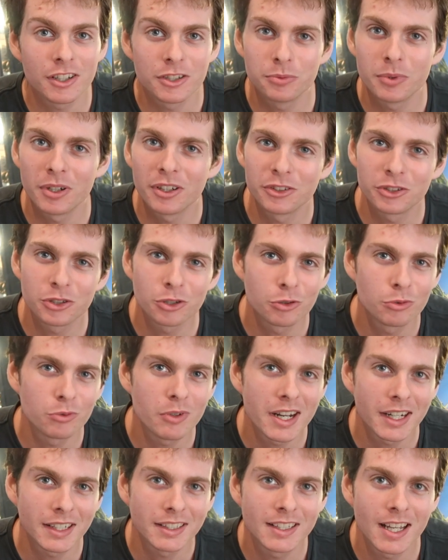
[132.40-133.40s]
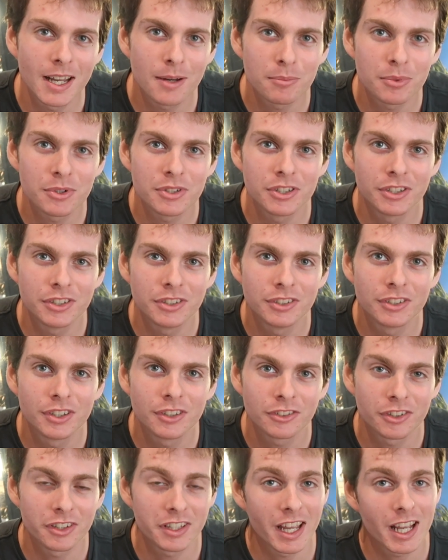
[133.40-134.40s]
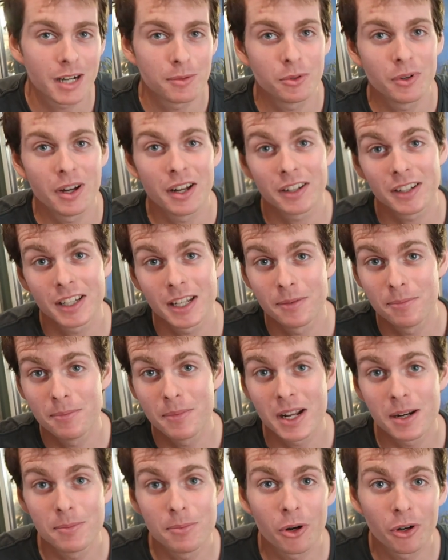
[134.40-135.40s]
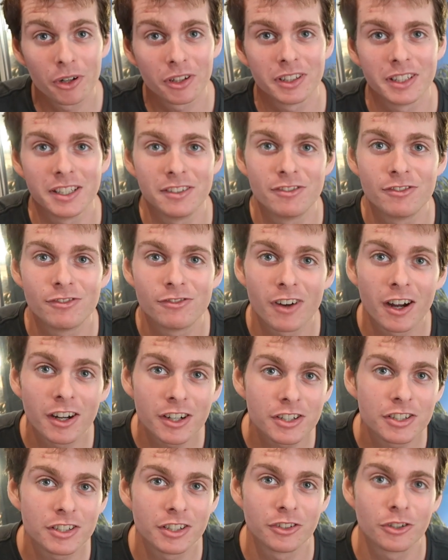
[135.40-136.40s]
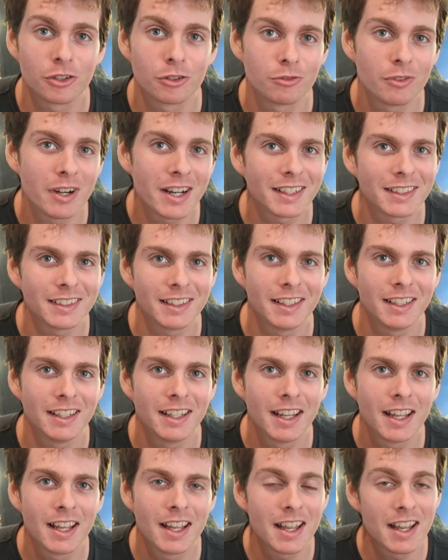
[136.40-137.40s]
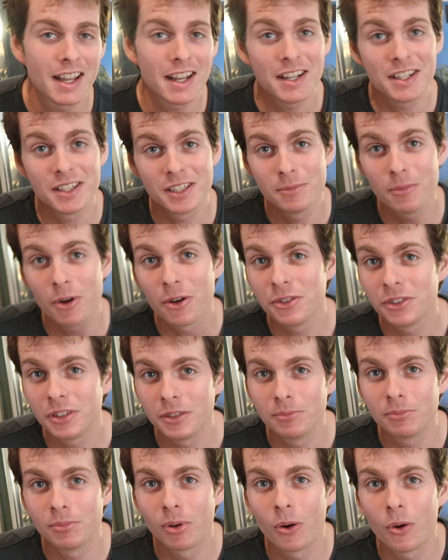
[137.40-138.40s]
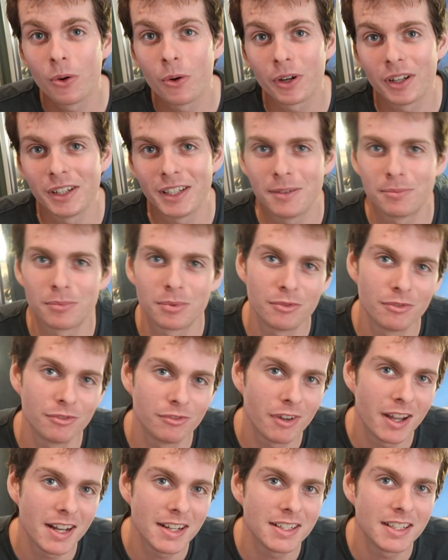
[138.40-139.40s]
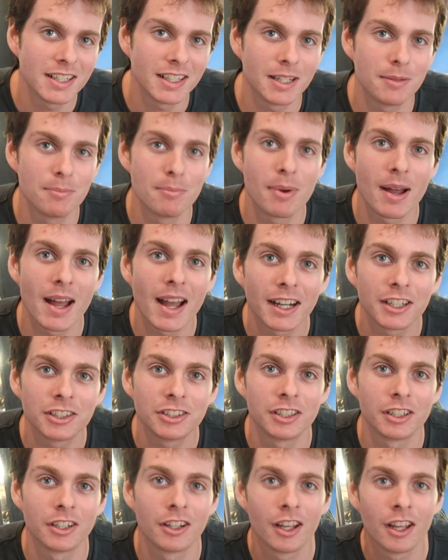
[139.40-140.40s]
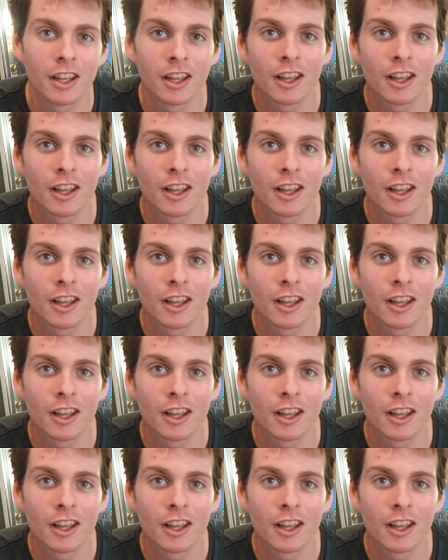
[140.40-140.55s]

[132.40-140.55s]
as well as correct temperatures so the animal can metabolically function correctly, is the most important in preventing impaction.